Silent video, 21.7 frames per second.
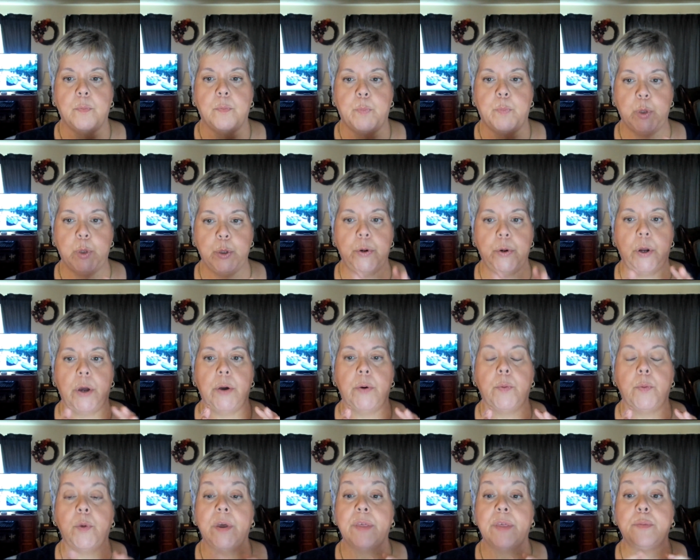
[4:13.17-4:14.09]
Pluto,
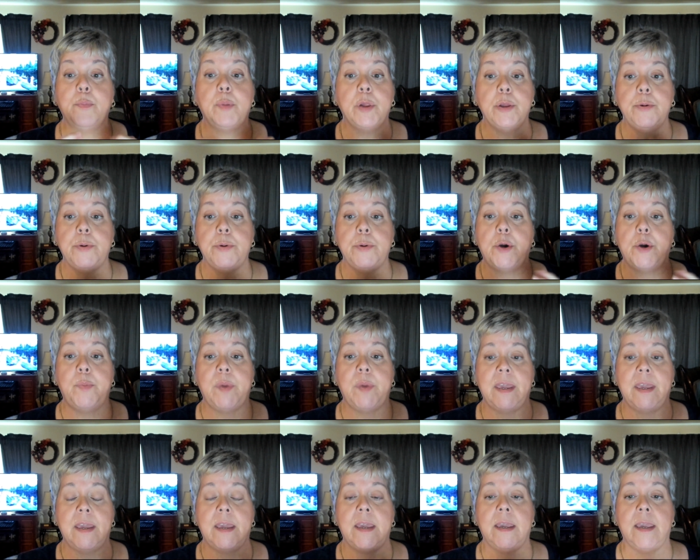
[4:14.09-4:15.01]
with Pluto
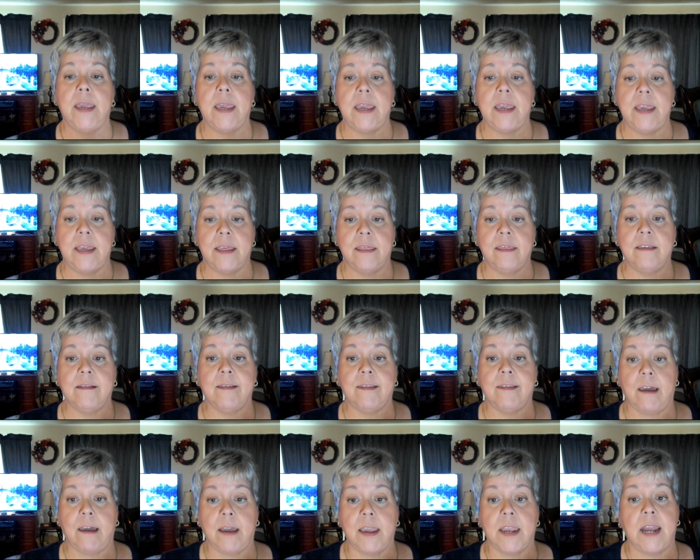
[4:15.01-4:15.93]
being in the
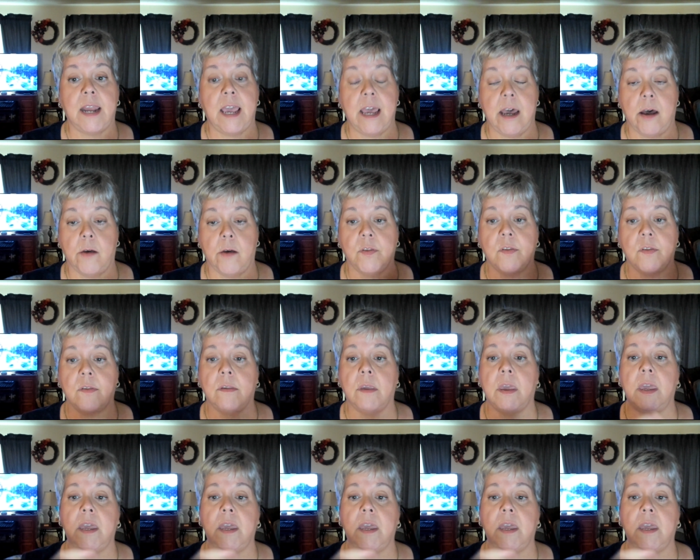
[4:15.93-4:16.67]
second house,